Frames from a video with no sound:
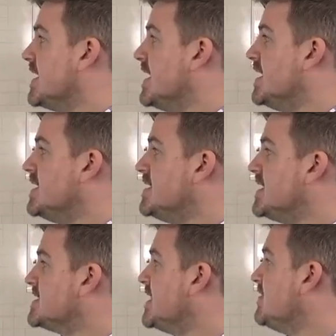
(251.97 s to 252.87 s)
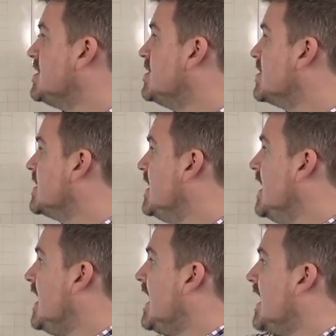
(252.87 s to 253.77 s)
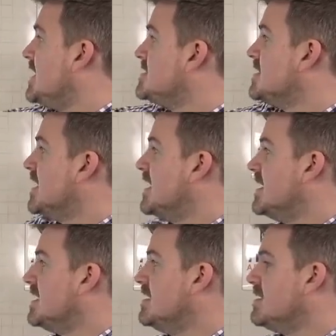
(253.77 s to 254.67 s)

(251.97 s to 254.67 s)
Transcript: and let's have a look at a